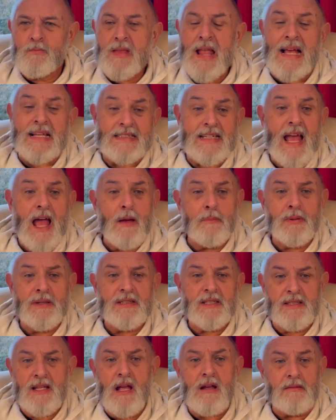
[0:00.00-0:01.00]
As it
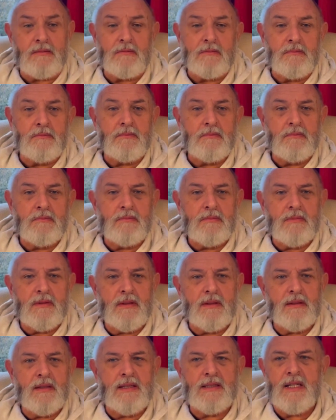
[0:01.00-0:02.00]
happens, I don't.
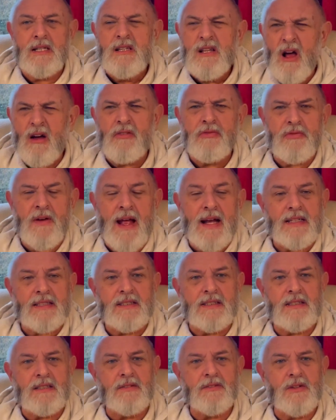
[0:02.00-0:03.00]
There's a lot of
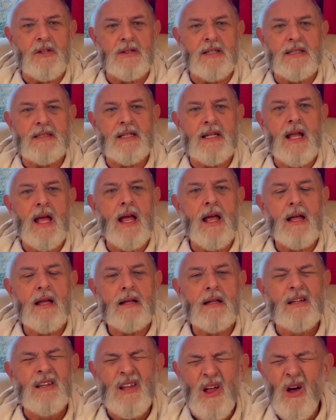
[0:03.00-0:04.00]
factors that have gone into that. A
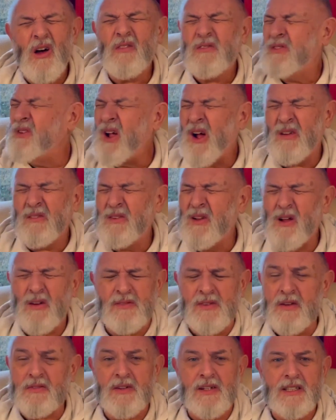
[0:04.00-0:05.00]
lot
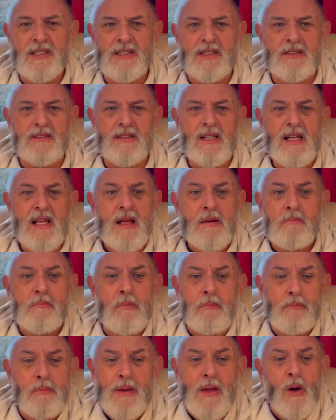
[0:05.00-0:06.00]
of different issues.
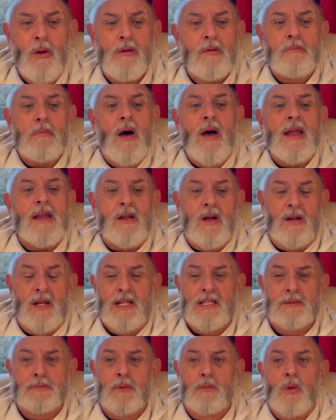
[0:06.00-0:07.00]
Beyond my
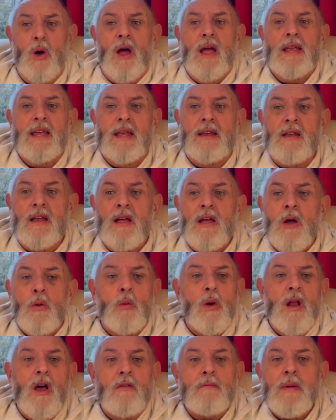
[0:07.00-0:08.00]
knowledge, but what
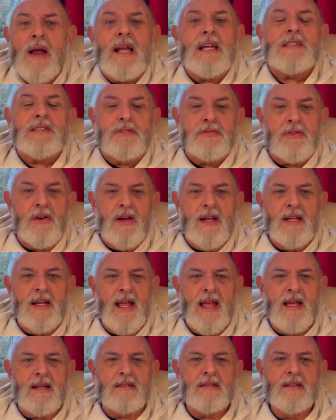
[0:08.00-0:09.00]
I've managed to find
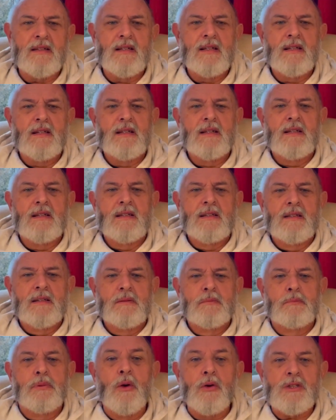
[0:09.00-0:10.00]
out
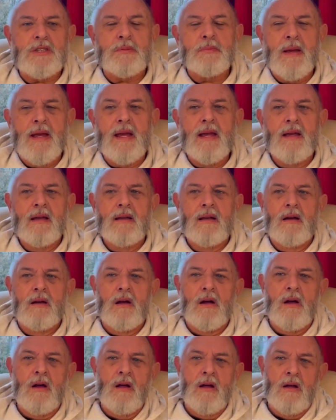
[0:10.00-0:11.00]
puts me
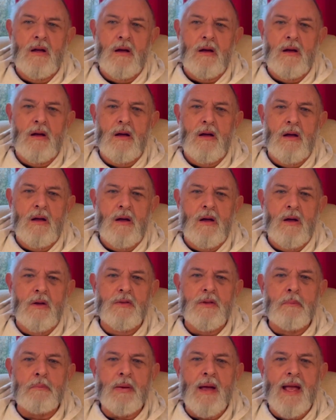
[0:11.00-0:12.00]

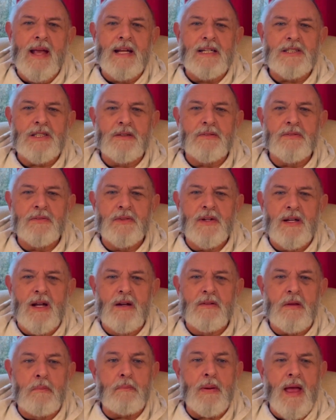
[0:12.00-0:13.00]
on the page of, you
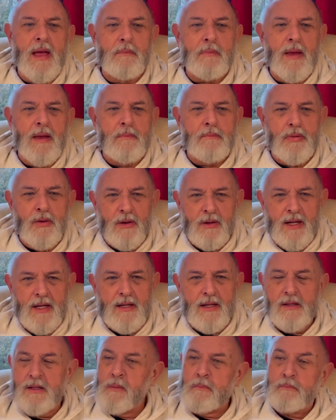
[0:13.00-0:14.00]
know, the bear being
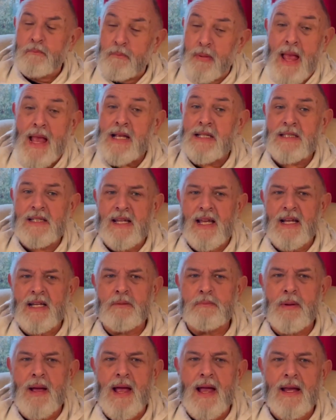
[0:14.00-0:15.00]
prodded and the bear's
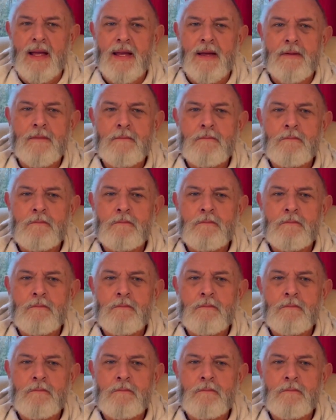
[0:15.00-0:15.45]
kicked back.